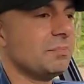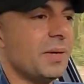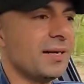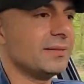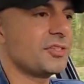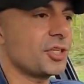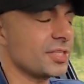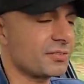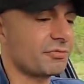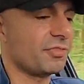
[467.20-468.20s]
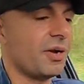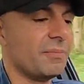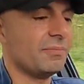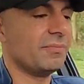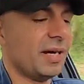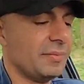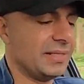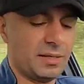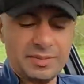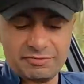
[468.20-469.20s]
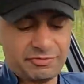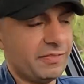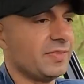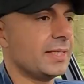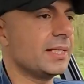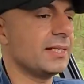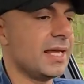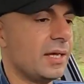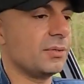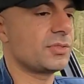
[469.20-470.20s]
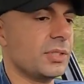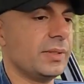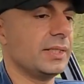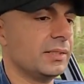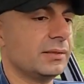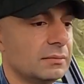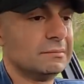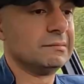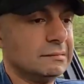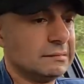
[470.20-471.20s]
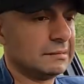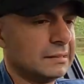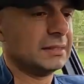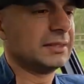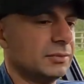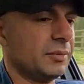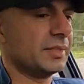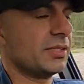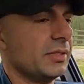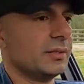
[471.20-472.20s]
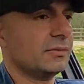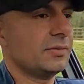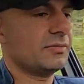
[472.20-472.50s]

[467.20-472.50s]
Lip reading: but just from, I'm in 5th gear now, doing, what am I doing?